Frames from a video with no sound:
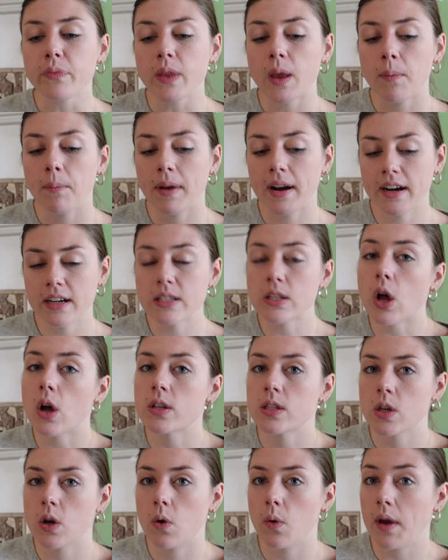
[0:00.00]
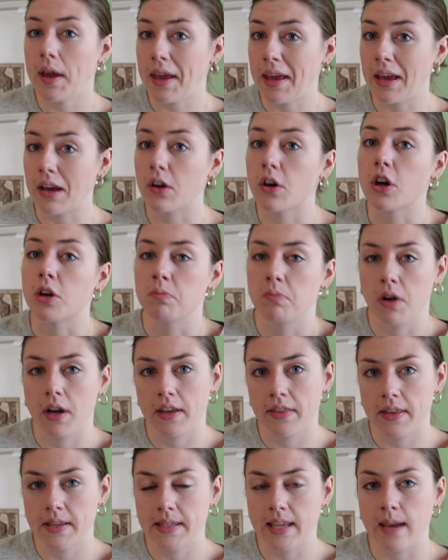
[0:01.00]
But it is also a cookbook
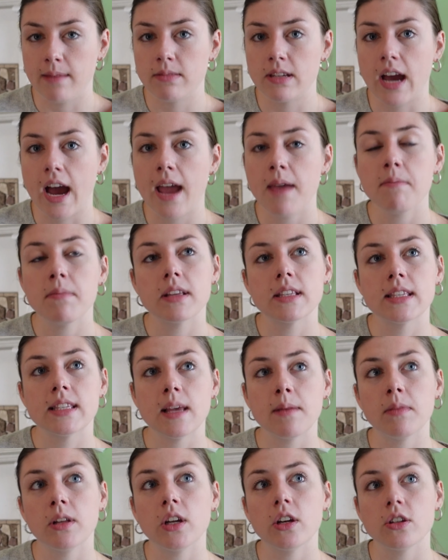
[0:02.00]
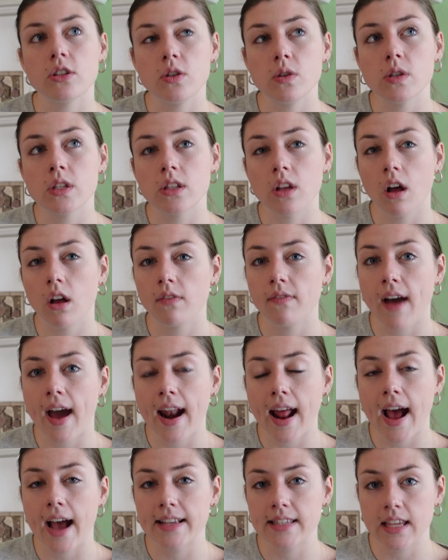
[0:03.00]
at the same time. But similar to Salt, Fat,
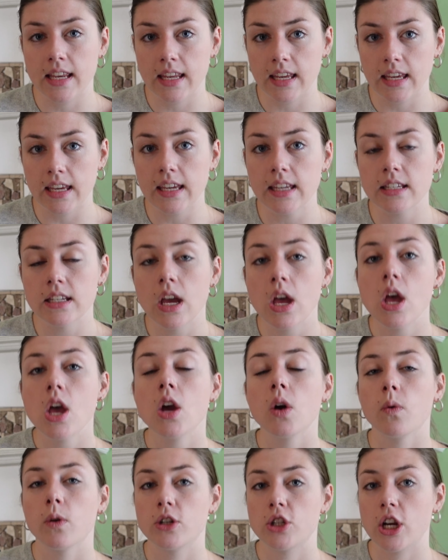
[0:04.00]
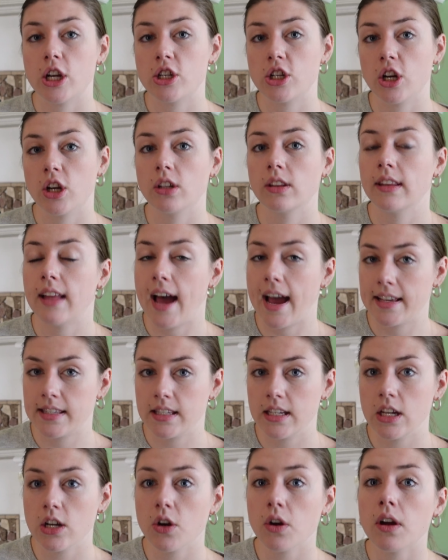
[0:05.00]
Acid, Heat, which I shared
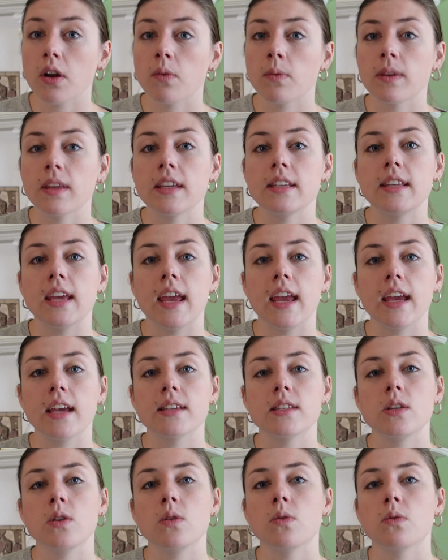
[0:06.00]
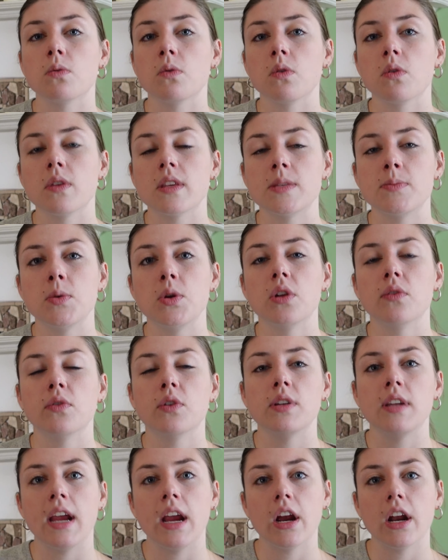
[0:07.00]
last year, it really takes you through this beautiful
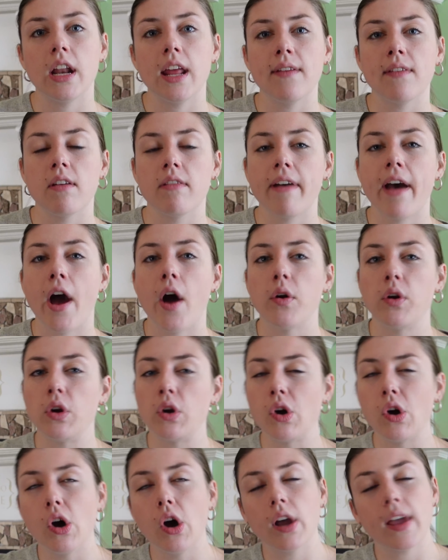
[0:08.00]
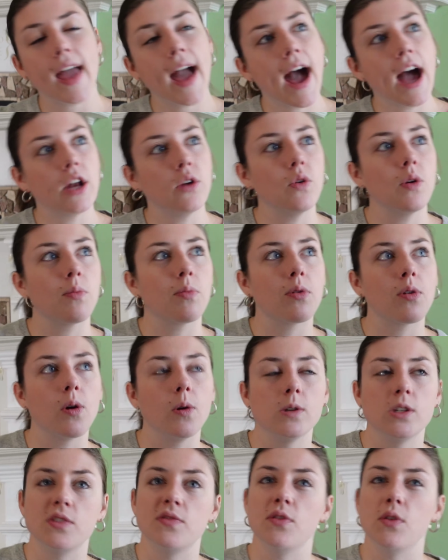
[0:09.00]
narrative of how to cook, how to
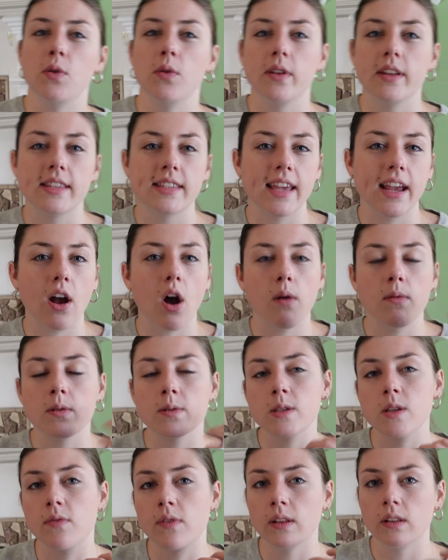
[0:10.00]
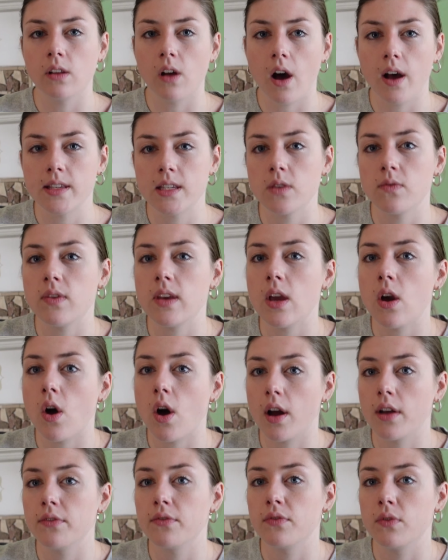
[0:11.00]
approach food. It's like almost a philosophy
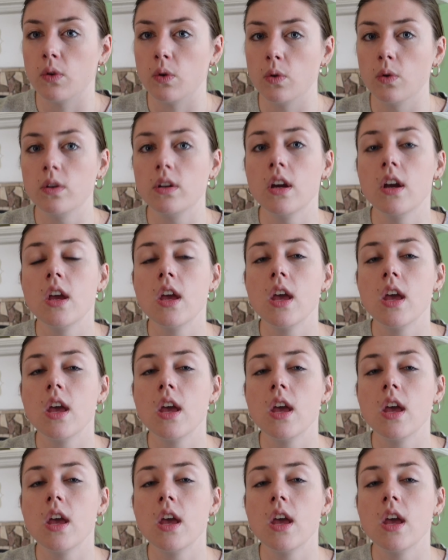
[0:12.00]
on food.